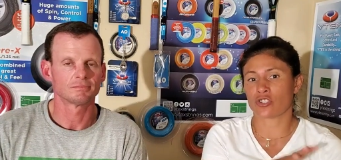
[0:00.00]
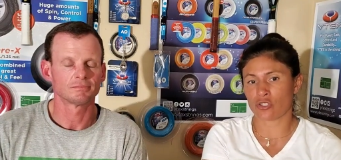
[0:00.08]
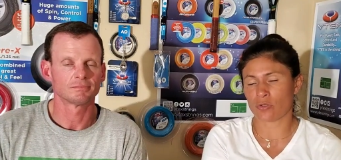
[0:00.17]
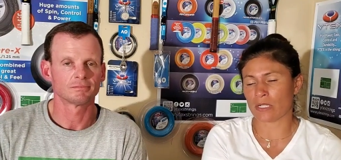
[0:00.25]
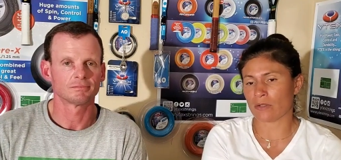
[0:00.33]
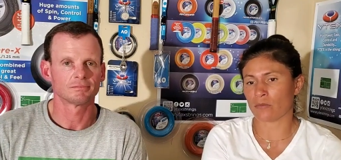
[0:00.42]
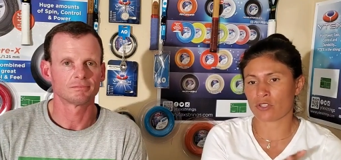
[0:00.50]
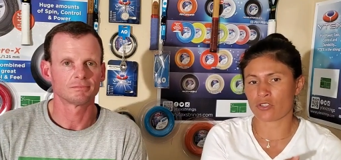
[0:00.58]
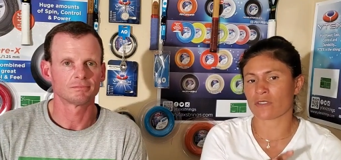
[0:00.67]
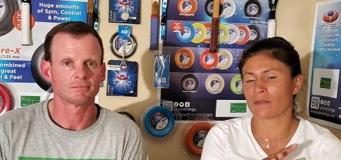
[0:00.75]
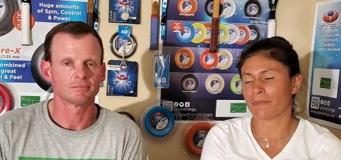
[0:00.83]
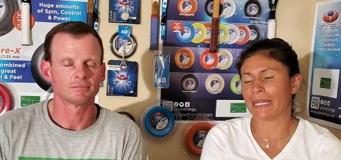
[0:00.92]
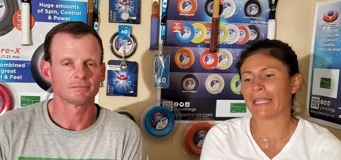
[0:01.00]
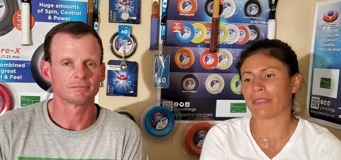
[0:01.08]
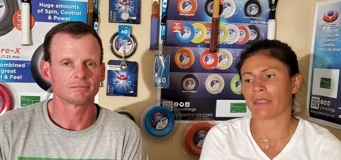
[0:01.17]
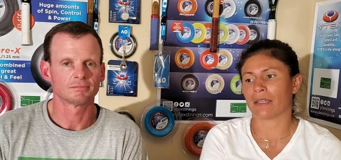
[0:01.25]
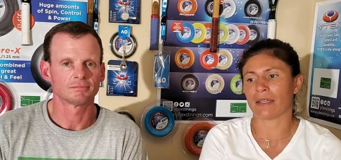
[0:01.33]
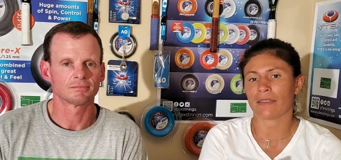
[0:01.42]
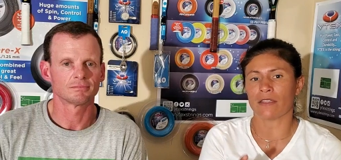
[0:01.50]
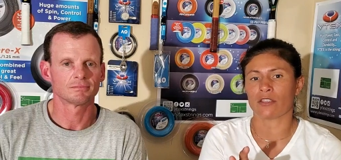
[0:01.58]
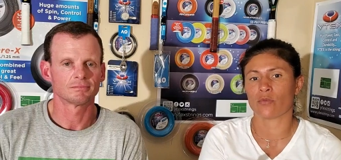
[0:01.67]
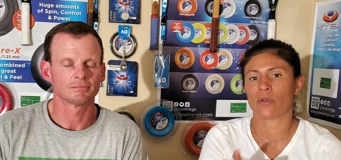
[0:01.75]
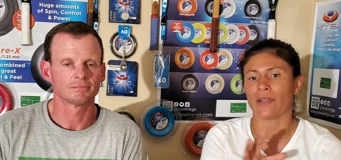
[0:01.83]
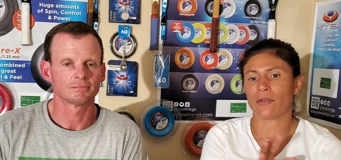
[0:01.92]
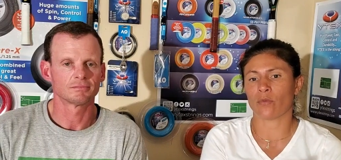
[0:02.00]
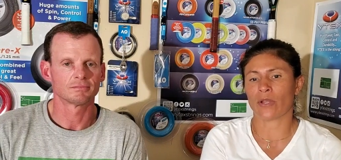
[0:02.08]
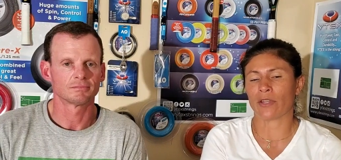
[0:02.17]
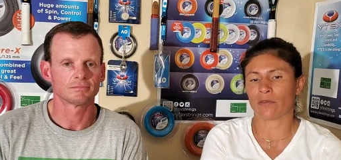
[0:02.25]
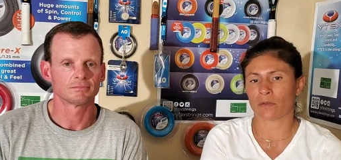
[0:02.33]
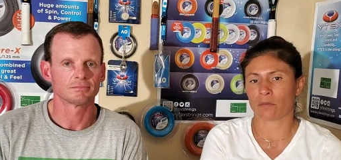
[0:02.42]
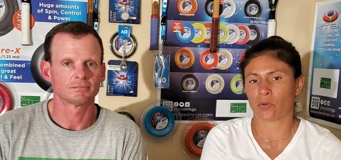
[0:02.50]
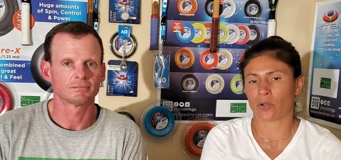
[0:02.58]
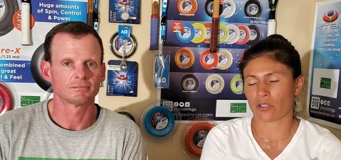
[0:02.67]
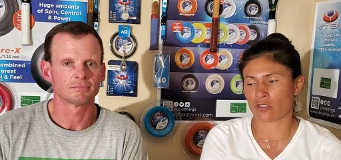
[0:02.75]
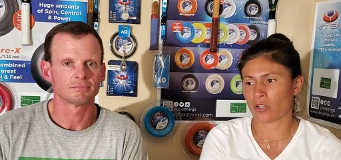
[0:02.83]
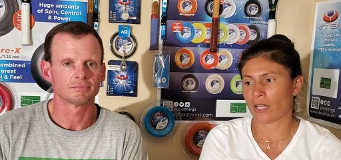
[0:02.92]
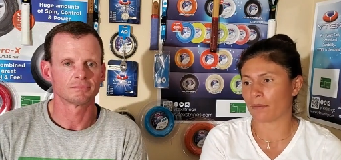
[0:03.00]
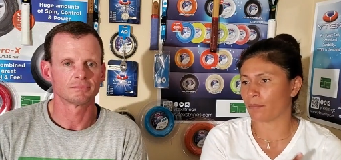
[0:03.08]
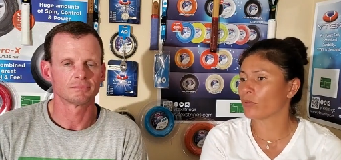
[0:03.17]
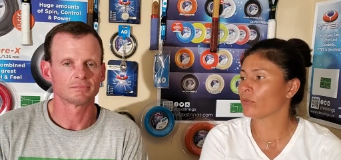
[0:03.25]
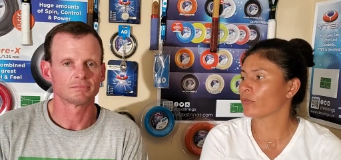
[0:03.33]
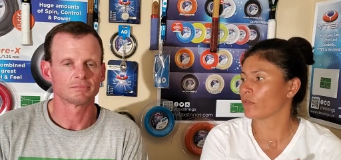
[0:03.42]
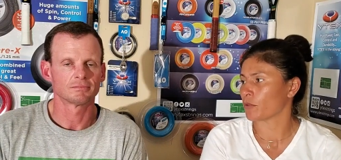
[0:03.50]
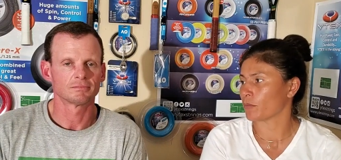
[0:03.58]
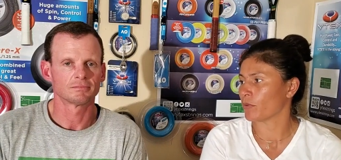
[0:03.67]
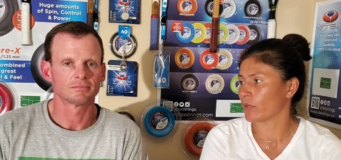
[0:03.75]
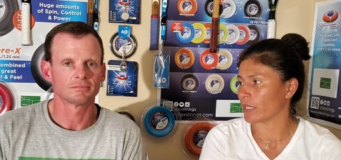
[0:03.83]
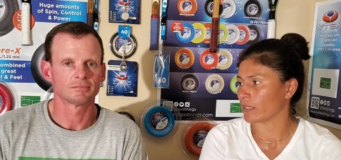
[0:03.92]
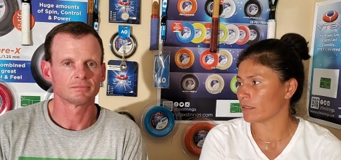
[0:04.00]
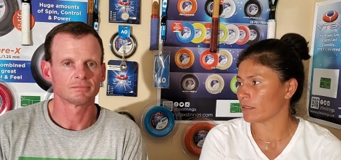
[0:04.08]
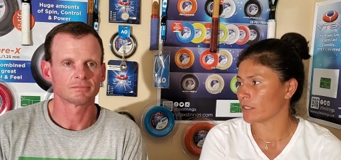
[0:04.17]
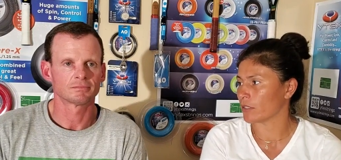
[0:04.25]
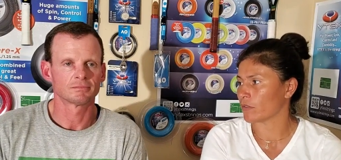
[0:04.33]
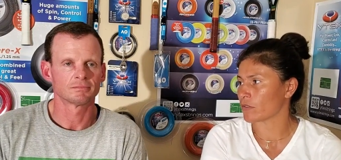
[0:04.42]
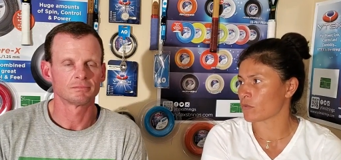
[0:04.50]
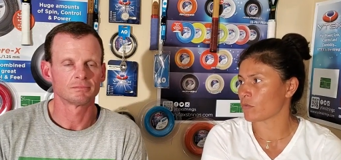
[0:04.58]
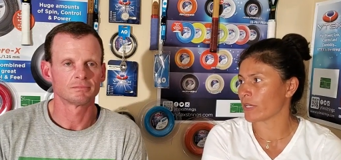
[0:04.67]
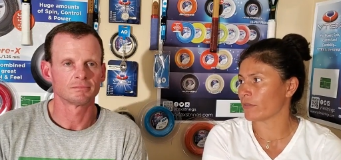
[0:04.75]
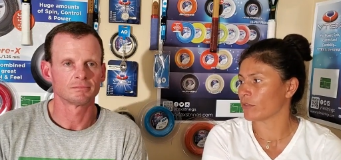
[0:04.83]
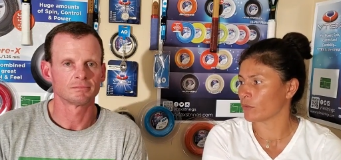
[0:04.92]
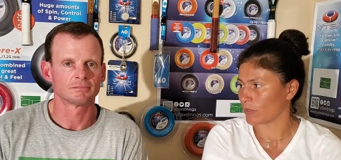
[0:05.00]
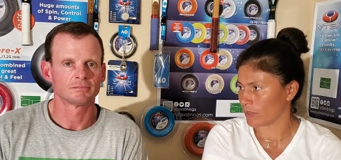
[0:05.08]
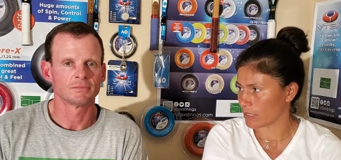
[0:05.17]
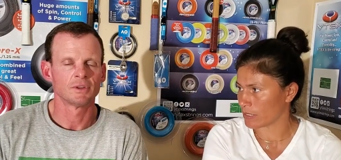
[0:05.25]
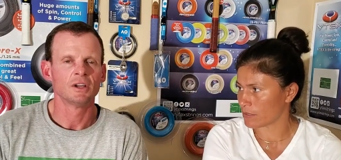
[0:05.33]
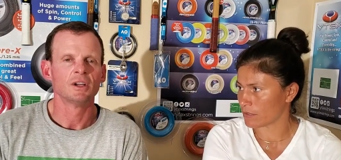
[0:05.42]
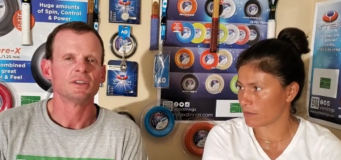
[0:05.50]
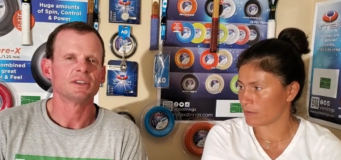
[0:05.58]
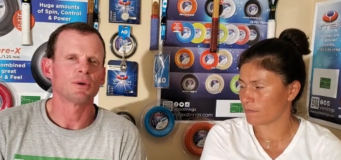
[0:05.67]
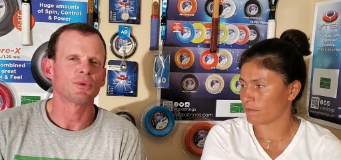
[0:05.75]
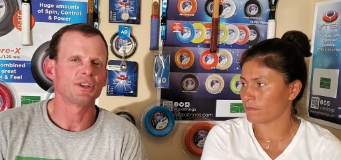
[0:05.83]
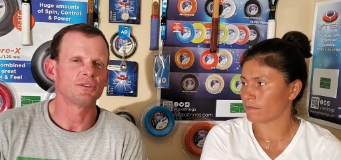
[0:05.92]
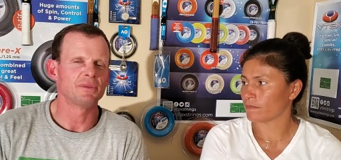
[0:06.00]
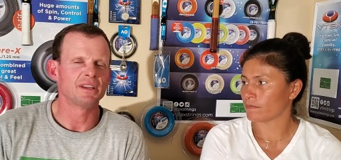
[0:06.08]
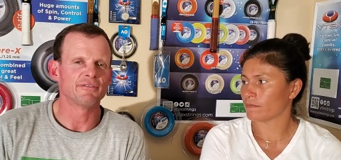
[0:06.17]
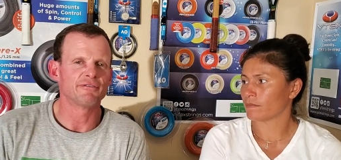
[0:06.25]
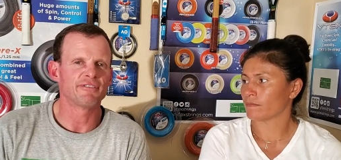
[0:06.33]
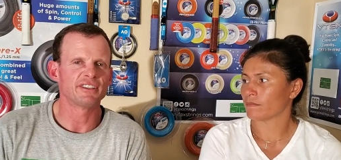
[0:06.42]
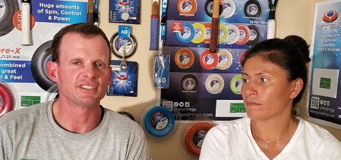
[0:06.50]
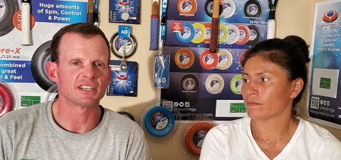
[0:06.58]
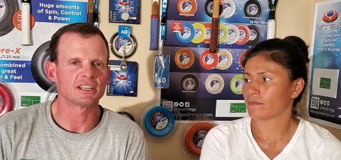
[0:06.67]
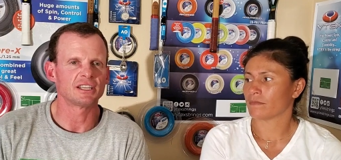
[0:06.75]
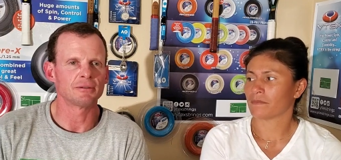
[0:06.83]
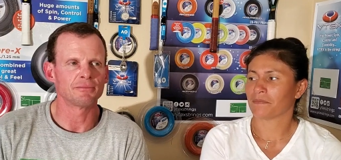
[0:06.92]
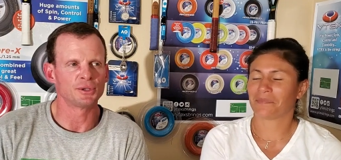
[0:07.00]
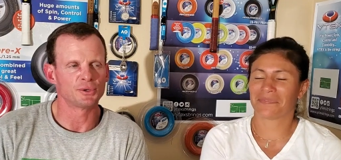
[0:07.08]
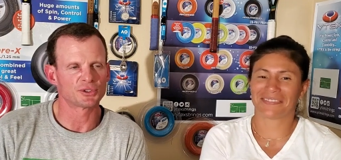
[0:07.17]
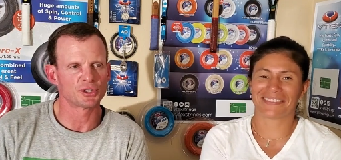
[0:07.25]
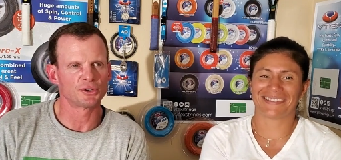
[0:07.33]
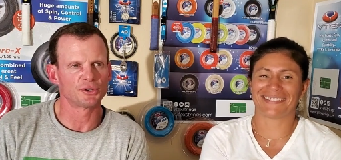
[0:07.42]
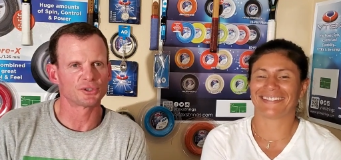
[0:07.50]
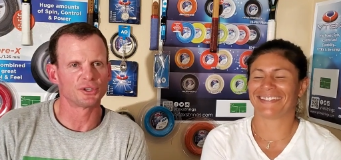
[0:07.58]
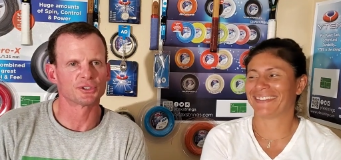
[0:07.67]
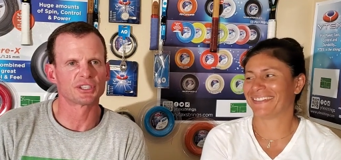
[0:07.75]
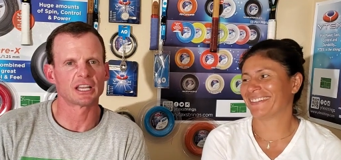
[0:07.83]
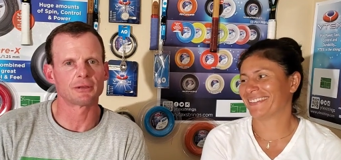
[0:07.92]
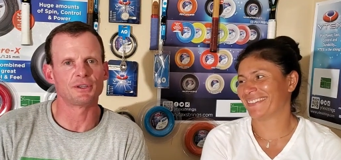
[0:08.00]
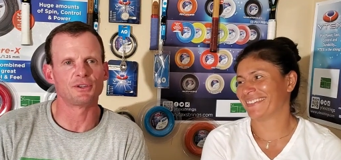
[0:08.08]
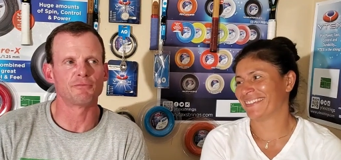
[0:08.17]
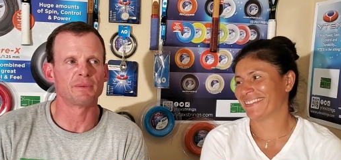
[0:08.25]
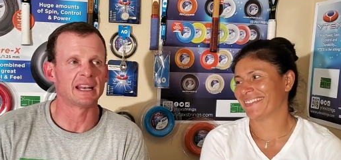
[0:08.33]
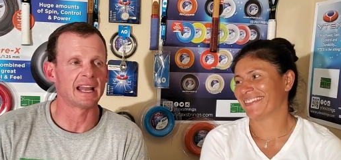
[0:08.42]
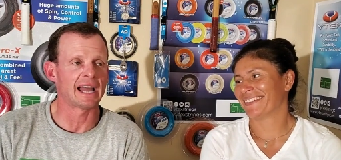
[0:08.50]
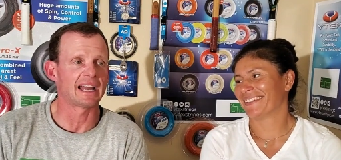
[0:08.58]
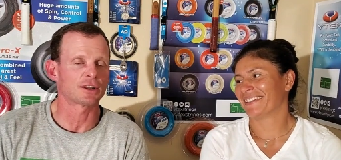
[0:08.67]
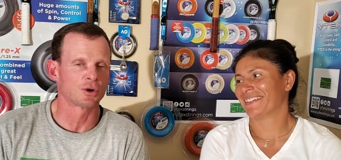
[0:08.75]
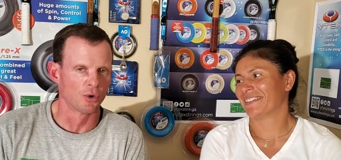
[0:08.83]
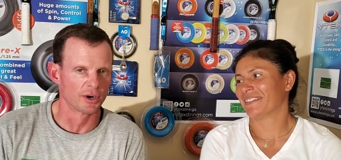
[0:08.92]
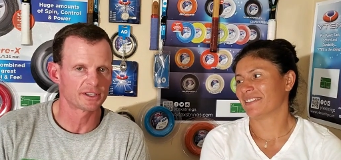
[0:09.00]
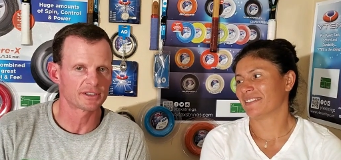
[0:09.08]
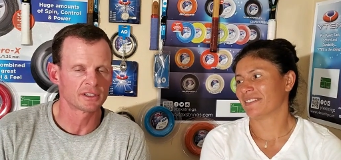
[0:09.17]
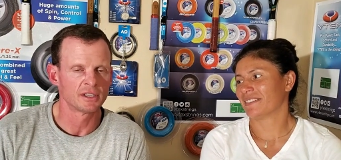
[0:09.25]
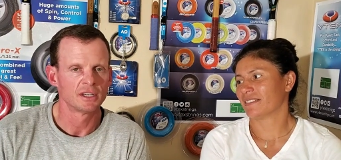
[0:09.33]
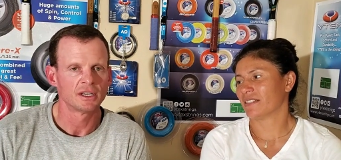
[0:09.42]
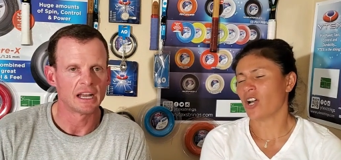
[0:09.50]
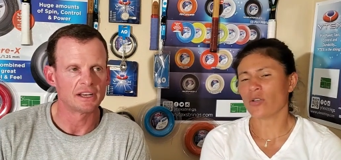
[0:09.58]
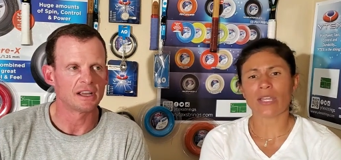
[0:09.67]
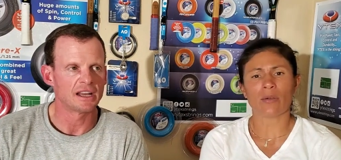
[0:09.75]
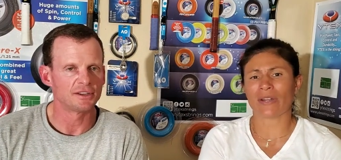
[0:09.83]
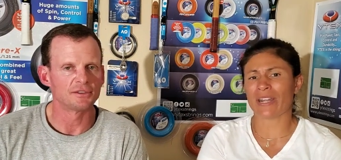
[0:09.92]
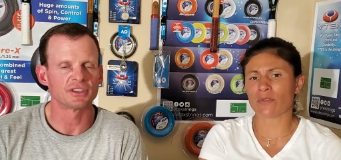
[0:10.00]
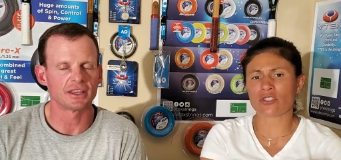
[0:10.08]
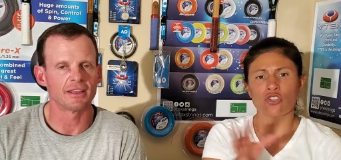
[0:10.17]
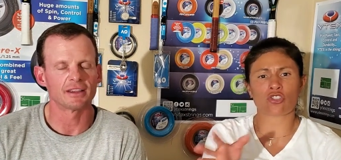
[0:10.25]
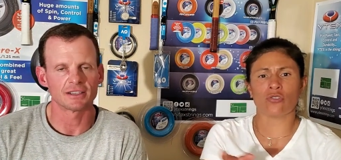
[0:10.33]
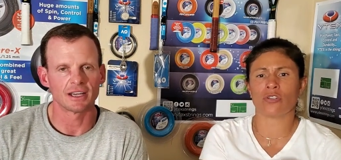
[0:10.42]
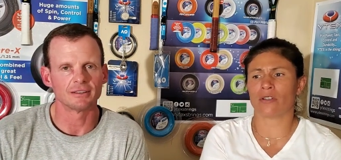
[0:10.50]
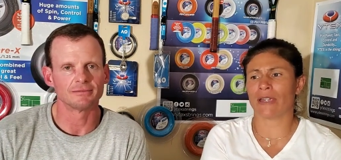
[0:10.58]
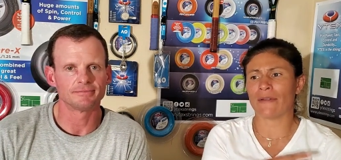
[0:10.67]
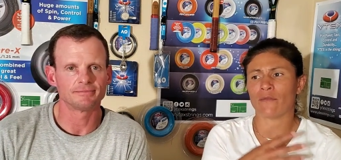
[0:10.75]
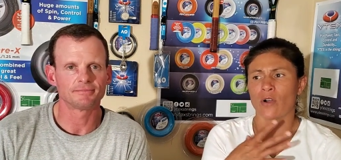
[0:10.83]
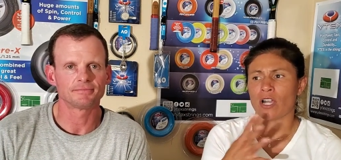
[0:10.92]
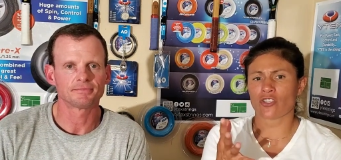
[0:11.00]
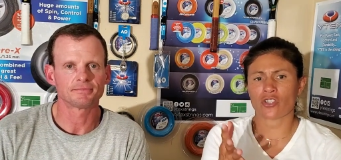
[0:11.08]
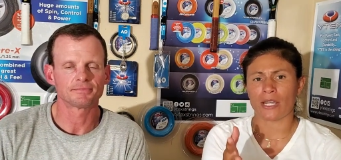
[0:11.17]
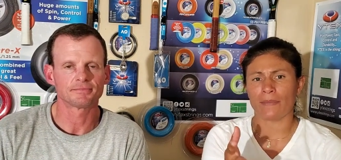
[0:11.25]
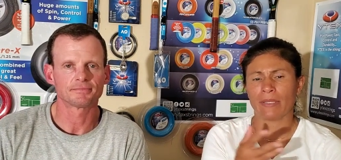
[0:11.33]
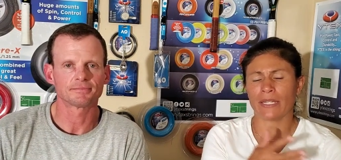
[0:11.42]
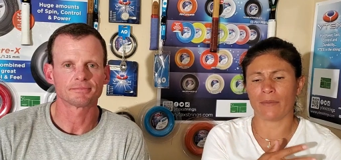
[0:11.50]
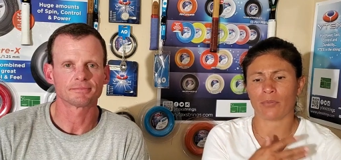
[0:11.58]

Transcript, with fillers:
Speaker 1: student, which is a bad thing. I think you went way overboard to try to prove your point. You know, there's a way of doing things.
Speaker 2: Now, what do you mean physically abuse? So you're you're telling me you've been at courts Oh yeah, when I was a junior, yeah.
Speaker 1: I've watched. I played